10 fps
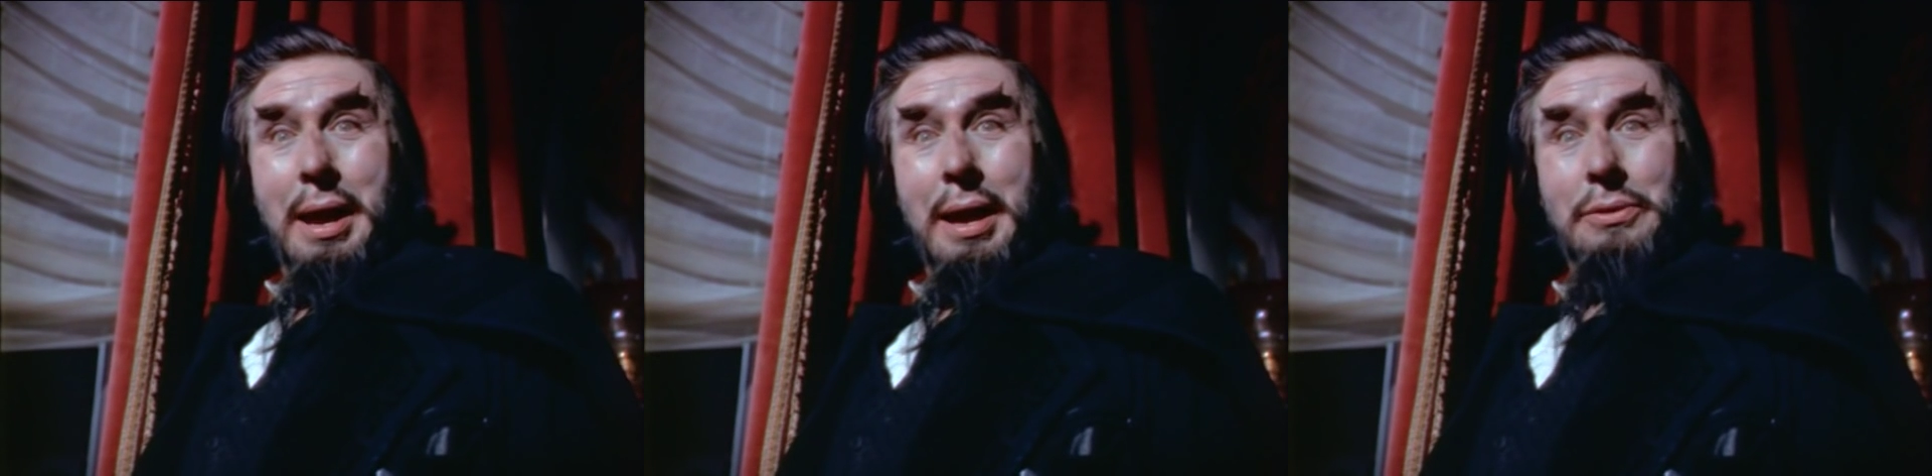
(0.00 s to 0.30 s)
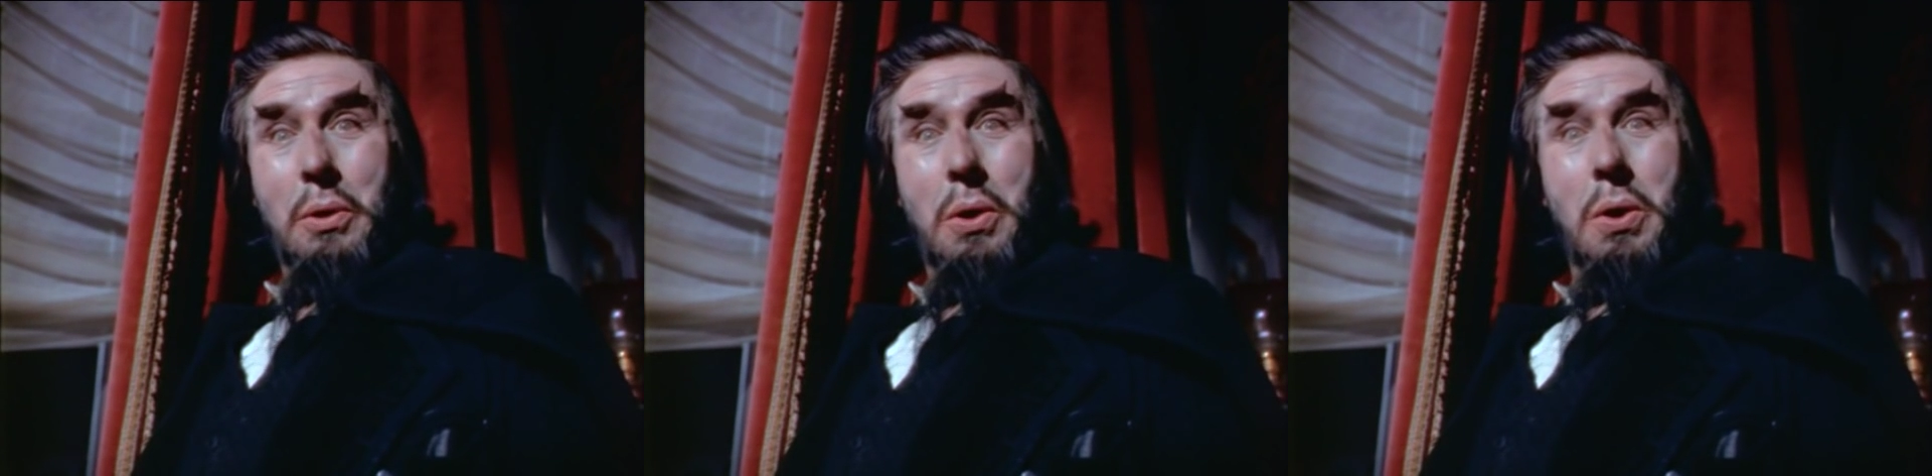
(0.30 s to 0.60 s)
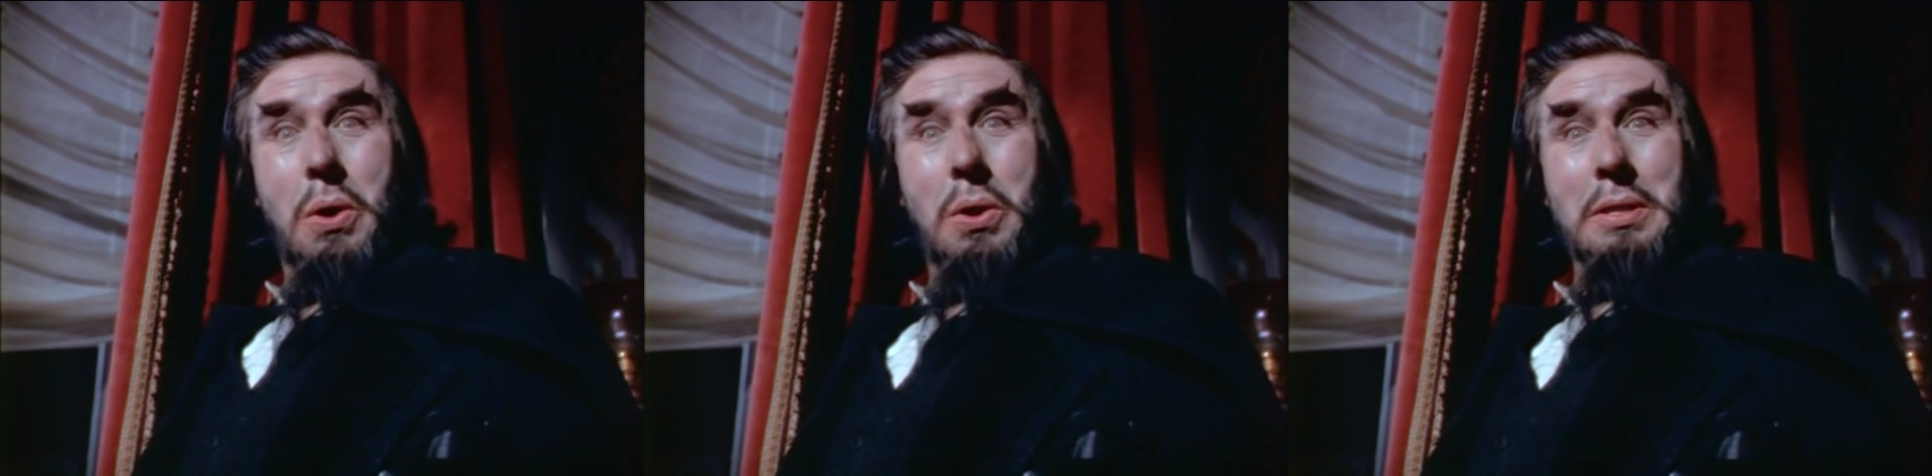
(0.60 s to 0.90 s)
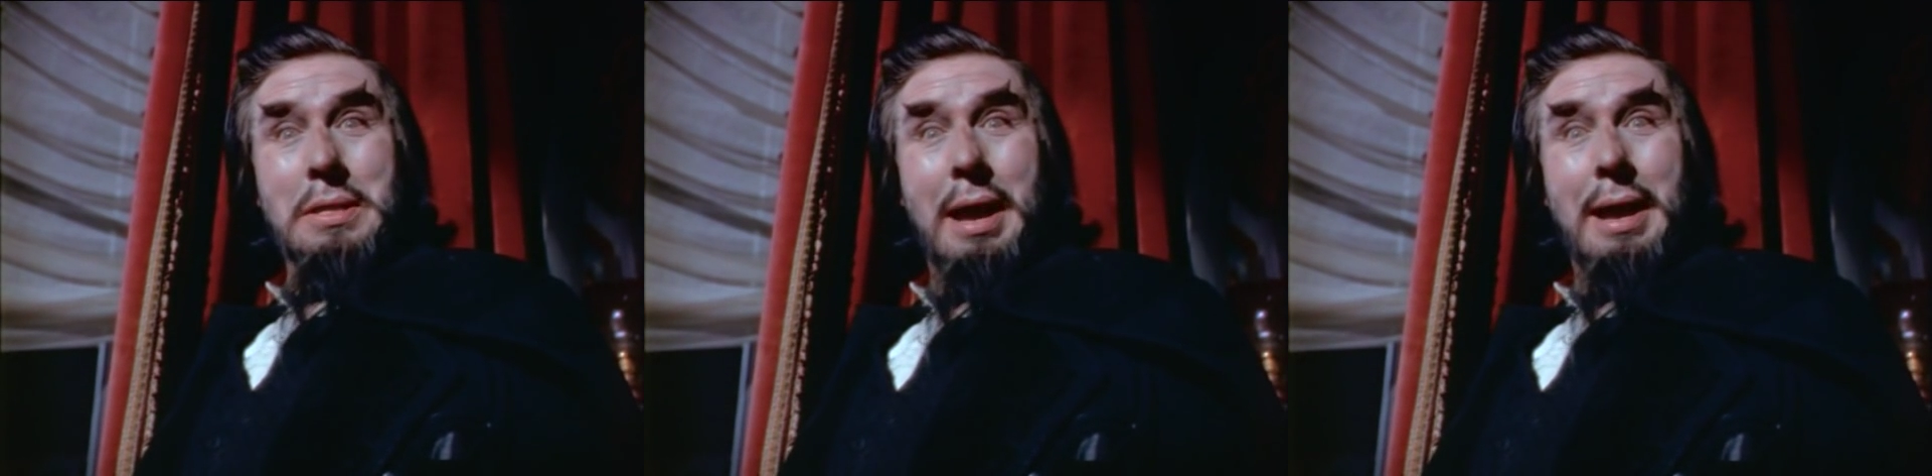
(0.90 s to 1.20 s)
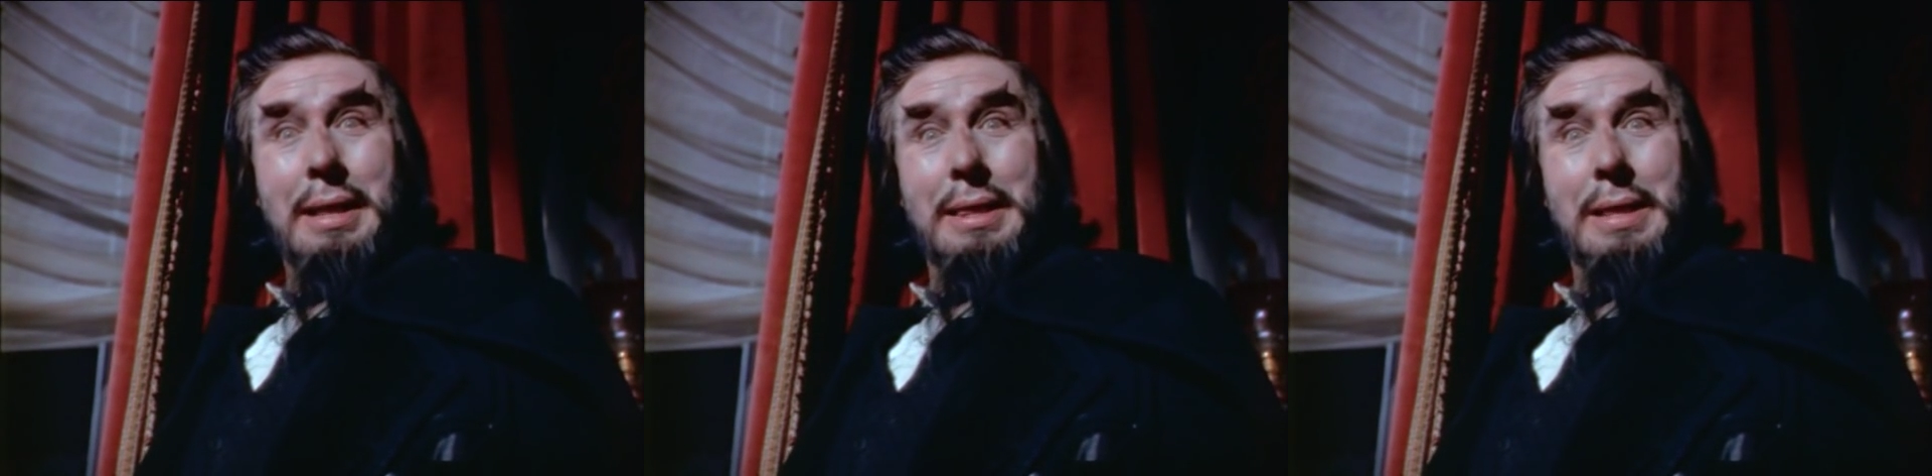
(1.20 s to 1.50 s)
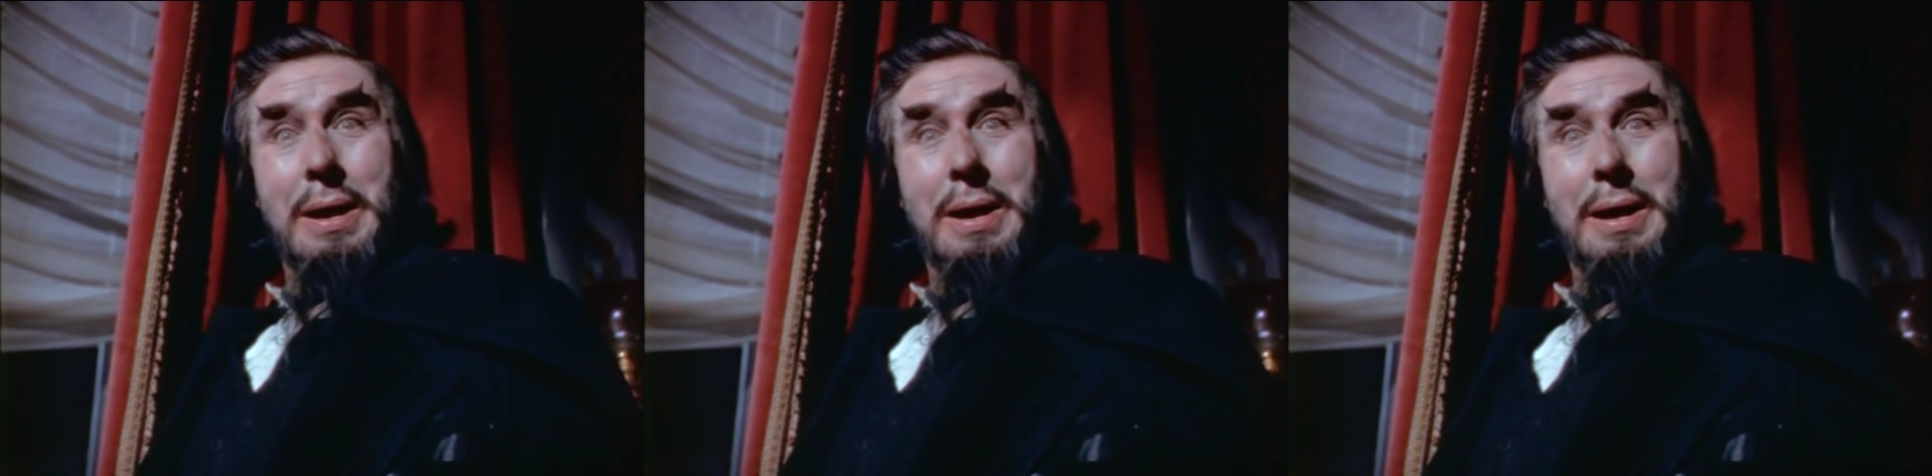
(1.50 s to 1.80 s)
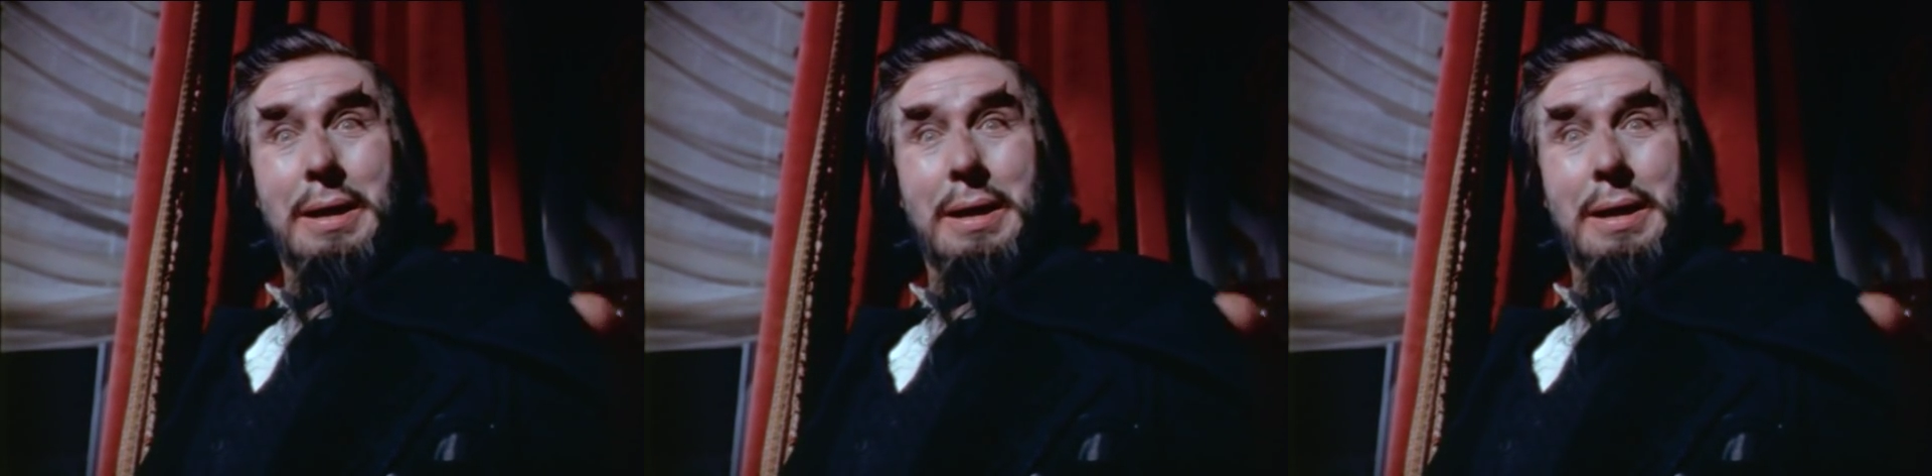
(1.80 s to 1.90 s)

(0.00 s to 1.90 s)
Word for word: and all night long,